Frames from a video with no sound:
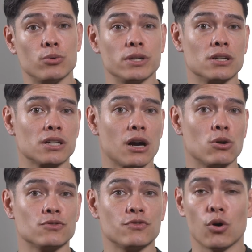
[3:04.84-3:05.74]
we
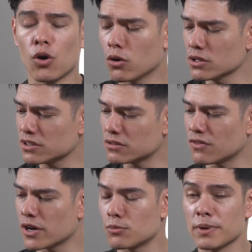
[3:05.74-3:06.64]
account for all the
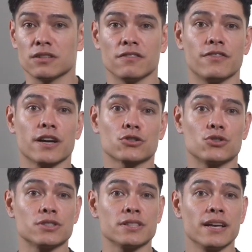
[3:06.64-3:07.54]
environmental
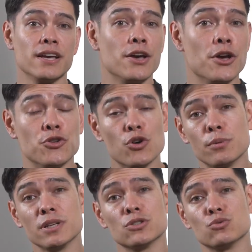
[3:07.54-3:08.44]
factors
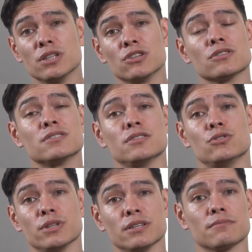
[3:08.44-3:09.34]
nobody's really
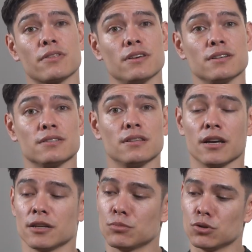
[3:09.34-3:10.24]
considering things
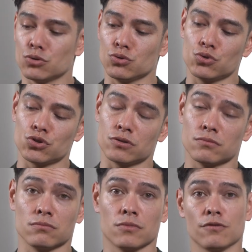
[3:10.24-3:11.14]
like
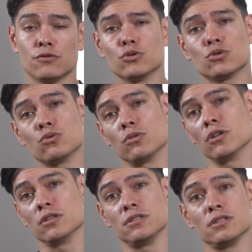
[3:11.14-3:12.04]
pollution, food
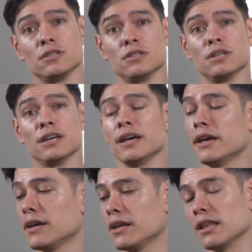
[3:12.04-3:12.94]
quality,
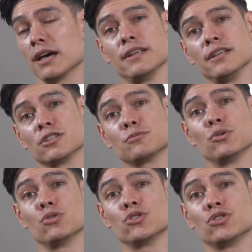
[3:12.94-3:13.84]
light
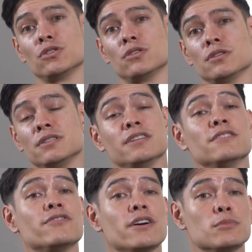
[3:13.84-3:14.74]
exposure, the
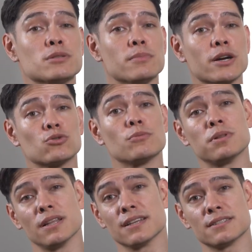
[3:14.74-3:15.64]
infamous
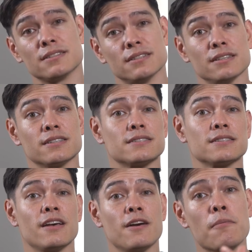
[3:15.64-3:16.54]
microplastics,
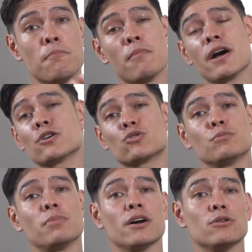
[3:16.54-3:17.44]

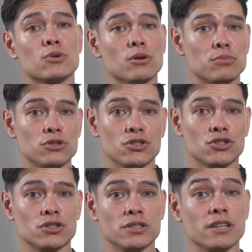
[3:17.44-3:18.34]
microbiome
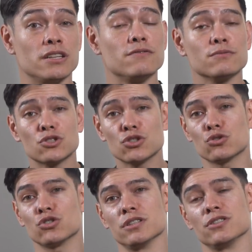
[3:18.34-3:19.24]
composition, and even
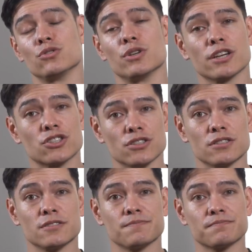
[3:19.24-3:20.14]
social
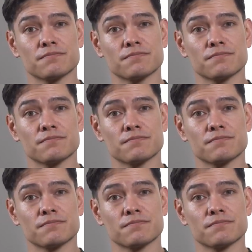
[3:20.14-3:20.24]
interactions.